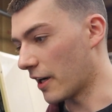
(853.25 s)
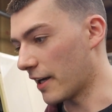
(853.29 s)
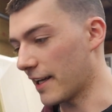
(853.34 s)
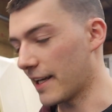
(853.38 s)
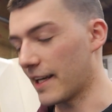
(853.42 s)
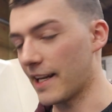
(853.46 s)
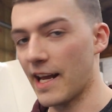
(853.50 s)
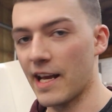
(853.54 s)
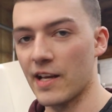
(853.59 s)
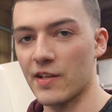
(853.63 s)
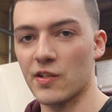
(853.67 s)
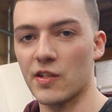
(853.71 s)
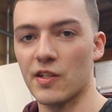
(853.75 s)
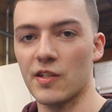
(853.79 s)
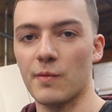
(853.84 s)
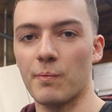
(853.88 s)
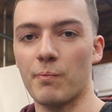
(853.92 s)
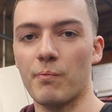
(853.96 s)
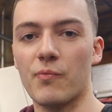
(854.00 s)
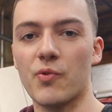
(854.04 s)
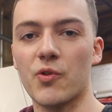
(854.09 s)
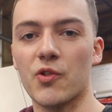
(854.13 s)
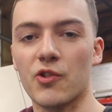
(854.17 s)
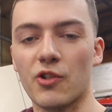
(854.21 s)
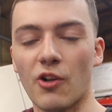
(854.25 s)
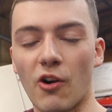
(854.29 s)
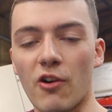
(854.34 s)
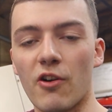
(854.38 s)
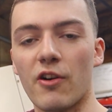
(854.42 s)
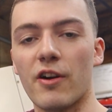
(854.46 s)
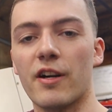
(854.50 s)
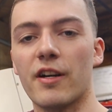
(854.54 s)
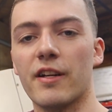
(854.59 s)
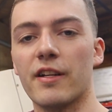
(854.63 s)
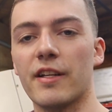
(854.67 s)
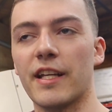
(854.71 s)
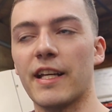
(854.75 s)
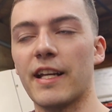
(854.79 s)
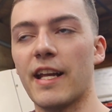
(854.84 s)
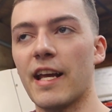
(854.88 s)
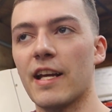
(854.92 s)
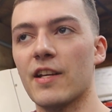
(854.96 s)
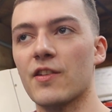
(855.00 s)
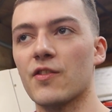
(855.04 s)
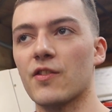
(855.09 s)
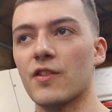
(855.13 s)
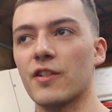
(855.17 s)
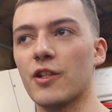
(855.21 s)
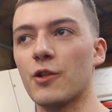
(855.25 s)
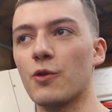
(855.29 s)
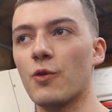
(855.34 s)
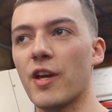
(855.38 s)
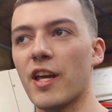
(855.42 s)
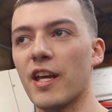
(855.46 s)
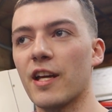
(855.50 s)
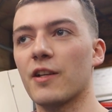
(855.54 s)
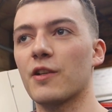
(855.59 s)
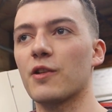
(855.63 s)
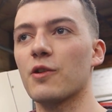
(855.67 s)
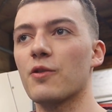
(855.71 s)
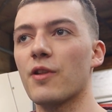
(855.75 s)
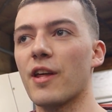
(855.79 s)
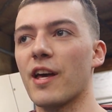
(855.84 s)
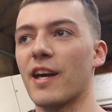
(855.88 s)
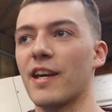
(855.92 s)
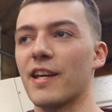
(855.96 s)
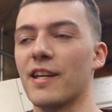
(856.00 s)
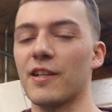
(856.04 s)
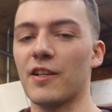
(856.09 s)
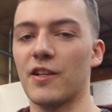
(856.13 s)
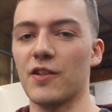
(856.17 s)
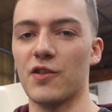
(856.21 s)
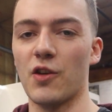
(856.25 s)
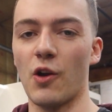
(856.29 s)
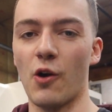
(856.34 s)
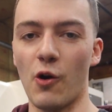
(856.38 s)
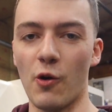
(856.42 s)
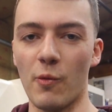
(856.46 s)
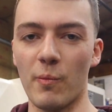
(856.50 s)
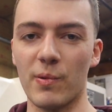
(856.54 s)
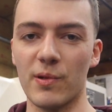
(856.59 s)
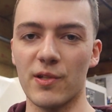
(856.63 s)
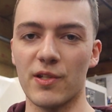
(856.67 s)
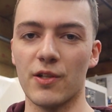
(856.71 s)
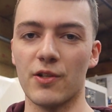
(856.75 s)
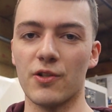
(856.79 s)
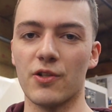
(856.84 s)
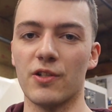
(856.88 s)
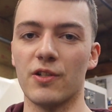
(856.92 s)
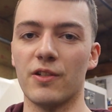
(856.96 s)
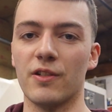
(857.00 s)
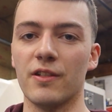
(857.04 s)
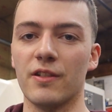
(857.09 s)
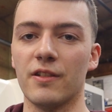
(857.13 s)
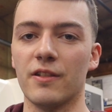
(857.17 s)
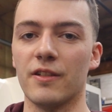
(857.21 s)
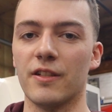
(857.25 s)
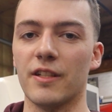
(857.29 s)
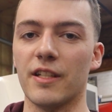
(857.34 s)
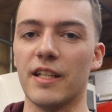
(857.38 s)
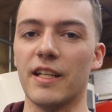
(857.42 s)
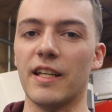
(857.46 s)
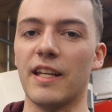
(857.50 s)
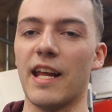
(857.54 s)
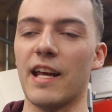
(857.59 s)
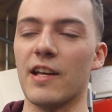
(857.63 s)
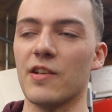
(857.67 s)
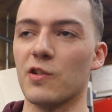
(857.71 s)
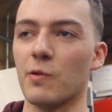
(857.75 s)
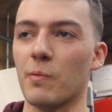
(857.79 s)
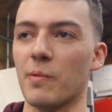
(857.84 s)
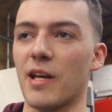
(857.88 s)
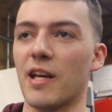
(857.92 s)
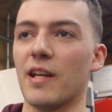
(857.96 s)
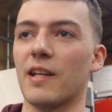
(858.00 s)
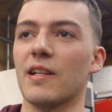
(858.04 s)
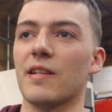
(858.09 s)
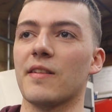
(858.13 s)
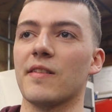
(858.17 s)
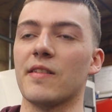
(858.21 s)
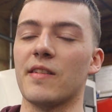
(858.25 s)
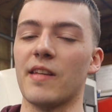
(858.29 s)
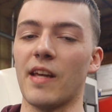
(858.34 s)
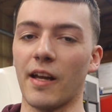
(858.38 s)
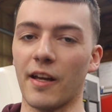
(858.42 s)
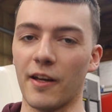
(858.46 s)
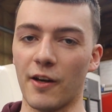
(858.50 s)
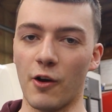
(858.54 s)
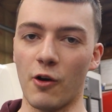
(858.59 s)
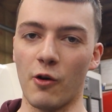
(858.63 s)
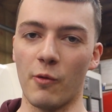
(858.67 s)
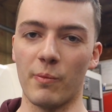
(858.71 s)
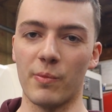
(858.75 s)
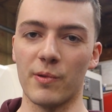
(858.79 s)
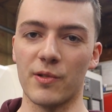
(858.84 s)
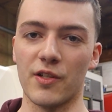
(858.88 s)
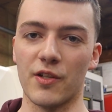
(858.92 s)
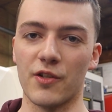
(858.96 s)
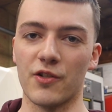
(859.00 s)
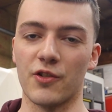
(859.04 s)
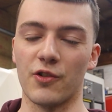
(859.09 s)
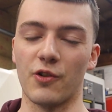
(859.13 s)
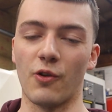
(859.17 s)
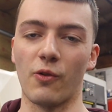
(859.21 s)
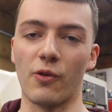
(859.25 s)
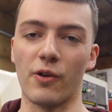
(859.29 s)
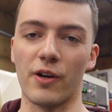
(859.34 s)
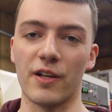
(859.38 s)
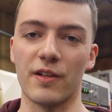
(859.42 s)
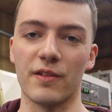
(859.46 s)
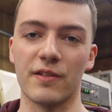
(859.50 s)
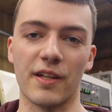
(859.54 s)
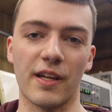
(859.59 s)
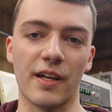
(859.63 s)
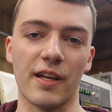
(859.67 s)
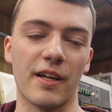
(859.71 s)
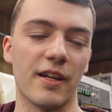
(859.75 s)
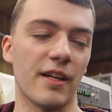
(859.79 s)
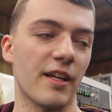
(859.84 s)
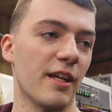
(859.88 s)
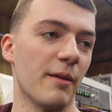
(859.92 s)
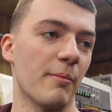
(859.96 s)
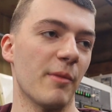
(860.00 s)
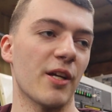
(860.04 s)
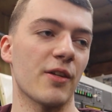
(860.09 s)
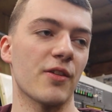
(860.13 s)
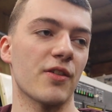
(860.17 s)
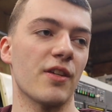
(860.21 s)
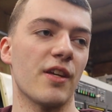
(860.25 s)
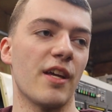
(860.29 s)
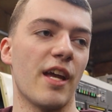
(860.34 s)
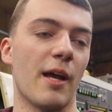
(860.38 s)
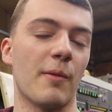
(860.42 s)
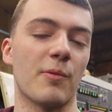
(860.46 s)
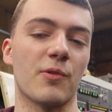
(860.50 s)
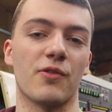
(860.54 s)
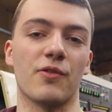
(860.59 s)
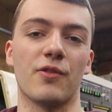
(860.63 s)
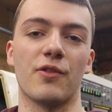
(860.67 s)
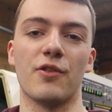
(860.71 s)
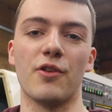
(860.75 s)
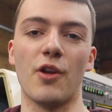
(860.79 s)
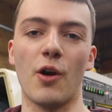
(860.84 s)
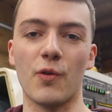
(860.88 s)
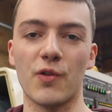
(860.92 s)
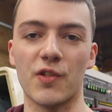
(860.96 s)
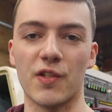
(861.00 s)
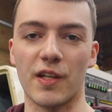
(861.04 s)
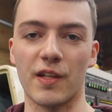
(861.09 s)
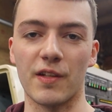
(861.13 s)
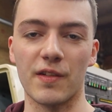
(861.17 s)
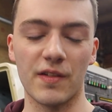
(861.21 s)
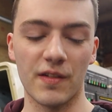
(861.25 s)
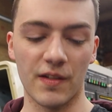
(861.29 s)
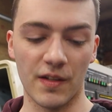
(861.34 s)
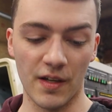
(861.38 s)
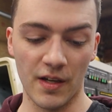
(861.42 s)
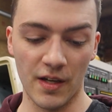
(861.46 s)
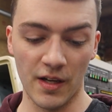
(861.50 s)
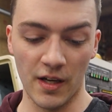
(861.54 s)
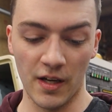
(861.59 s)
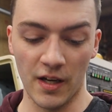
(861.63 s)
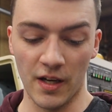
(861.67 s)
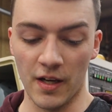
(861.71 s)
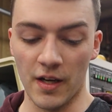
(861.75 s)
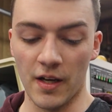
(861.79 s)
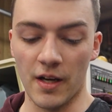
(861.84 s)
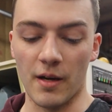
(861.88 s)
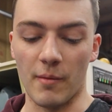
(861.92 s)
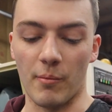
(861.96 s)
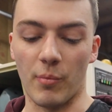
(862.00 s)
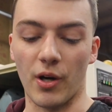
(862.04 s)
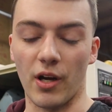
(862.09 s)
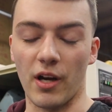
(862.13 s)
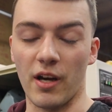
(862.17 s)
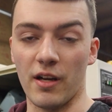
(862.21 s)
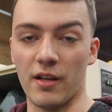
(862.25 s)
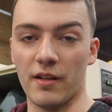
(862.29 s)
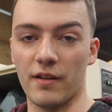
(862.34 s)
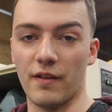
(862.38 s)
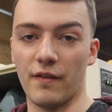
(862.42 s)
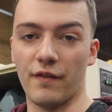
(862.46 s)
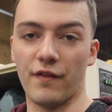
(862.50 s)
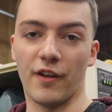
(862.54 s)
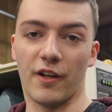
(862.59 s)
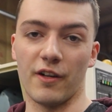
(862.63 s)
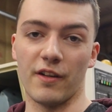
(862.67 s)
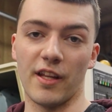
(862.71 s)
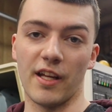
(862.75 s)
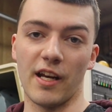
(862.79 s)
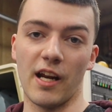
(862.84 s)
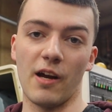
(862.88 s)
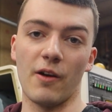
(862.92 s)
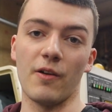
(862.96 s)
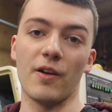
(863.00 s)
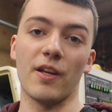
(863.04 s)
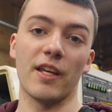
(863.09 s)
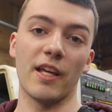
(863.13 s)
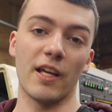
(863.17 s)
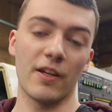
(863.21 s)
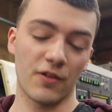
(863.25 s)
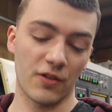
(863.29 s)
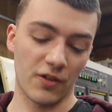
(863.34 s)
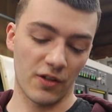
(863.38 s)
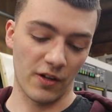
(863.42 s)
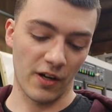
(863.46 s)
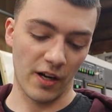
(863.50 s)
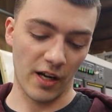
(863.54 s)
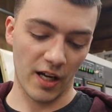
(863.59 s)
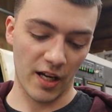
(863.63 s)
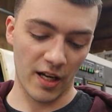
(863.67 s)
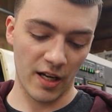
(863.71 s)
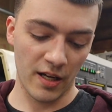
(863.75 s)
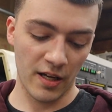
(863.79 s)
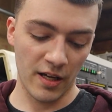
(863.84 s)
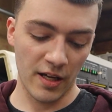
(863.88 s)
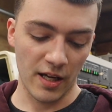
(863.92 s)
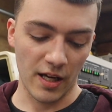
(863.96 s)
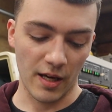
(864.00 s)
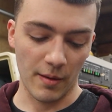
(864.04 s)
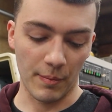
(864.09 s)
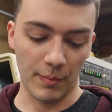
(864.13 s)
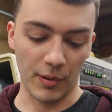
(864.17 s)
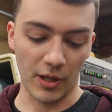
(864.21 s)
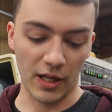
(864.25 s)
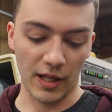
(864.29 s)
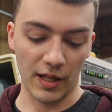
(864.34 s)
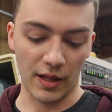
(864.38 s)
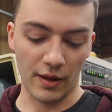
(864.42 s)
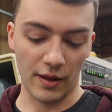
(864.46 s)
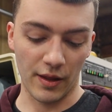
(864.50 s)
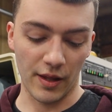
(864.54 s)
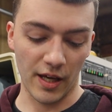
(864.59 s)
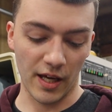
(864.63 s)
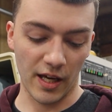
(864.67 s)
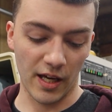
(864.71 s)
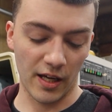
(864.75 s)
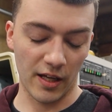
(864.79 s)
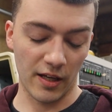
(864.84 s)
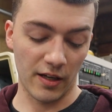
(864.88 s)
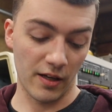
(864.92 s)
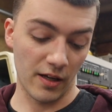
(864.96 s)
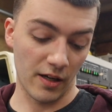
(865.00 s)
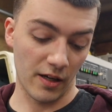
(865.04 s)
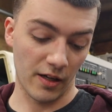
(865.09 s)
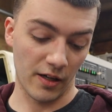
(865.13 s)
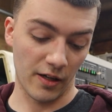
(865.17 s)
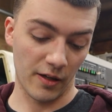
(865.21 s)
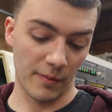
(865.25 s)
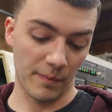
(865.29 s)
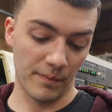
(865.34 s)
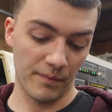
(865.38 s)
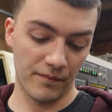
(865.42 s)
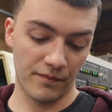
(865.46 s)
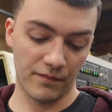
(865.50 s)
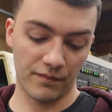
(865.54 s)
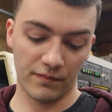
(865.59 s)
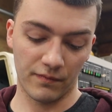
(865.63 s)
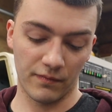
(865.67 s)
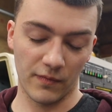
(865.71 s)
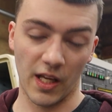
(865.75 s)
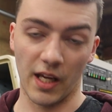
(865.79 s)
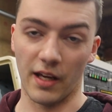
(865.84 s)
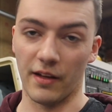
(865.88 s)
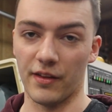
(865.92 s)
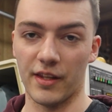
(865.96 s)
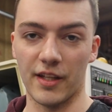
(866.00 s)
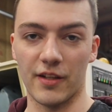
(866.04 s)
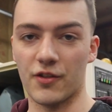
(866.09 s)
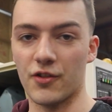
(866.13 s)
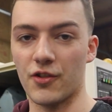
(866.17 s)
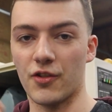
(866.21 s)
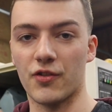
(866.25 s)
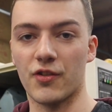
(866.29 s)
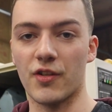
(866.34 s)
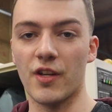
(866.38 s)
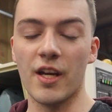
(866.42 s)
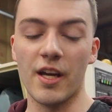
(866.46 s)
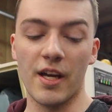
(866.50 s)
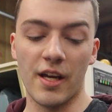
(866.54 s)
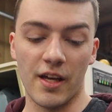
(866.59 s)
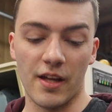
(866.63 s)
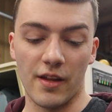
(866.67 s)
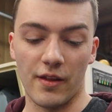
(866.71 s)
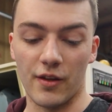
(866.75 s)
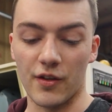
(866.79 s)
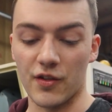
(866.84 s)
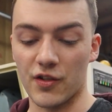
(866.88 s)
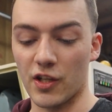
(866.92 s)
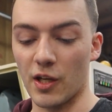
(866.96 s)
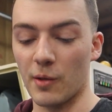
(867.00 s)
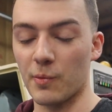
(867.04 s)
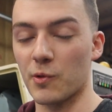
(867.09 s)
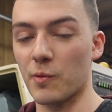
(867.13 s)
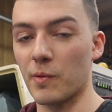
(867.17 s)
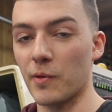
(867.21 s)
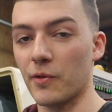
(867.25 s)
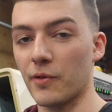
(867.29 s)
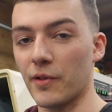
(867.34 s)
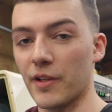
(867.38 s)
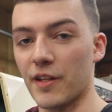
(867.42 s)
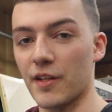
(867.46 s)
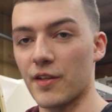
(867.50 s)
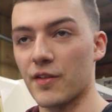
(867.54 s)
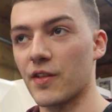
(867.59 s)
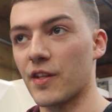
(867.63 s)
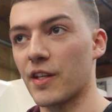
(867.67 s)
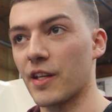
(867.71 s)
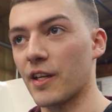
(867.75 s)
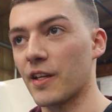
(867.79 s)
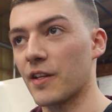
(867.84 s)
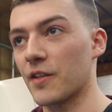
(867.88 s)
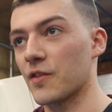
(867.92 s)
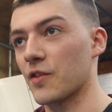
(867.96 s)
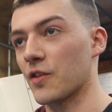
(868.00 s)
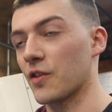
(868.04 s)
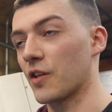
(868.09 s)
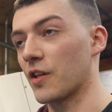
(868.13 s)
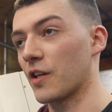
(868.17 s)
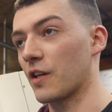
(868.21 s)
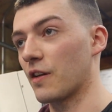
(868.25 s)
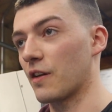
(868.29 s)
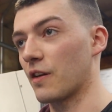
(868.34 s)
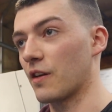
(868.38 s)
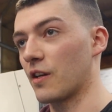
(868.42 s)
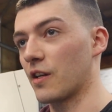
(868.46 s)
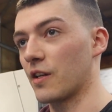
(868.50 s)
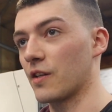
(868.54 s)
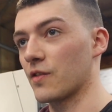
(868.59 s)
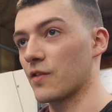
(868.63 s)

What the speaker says: it has to start, you can't do that in its home position. It has to be at its second home position to orientate. It makes absolutely no sense, but figured that out yesterday. But then, yeah, that's just, the subspindle on this thing is a